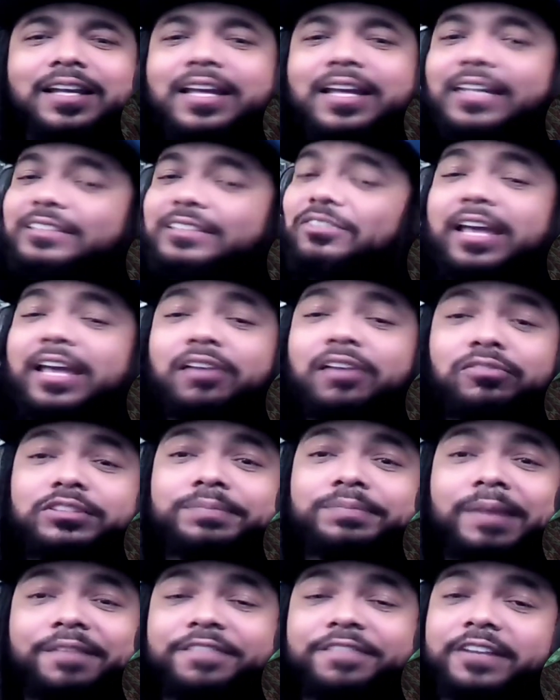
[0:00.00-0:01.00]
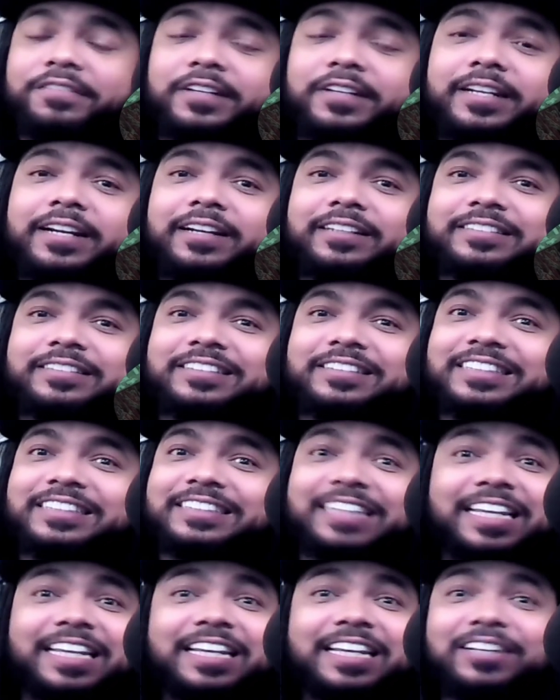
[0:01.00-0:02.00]
So Ed was my favorite character
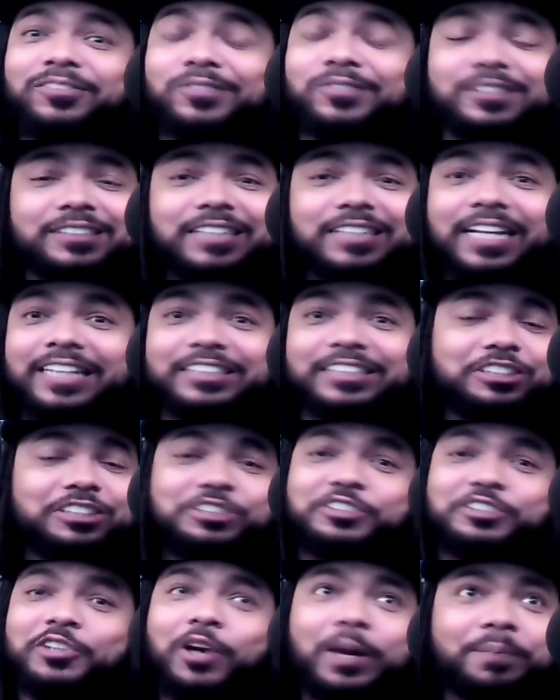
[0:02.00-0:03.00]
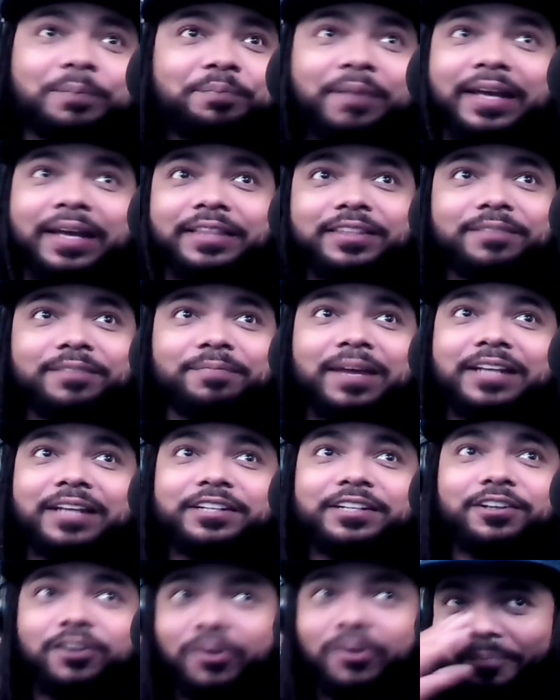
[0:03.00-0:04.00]
because Ed was like just sharp, mind
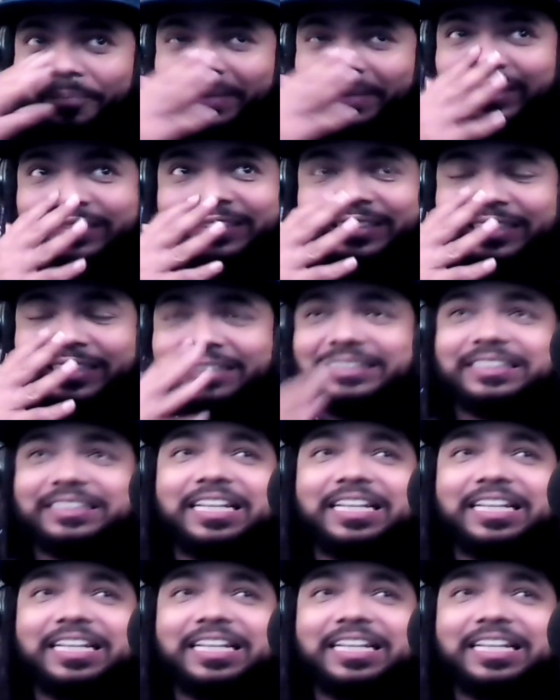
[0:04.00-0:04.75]
their own business,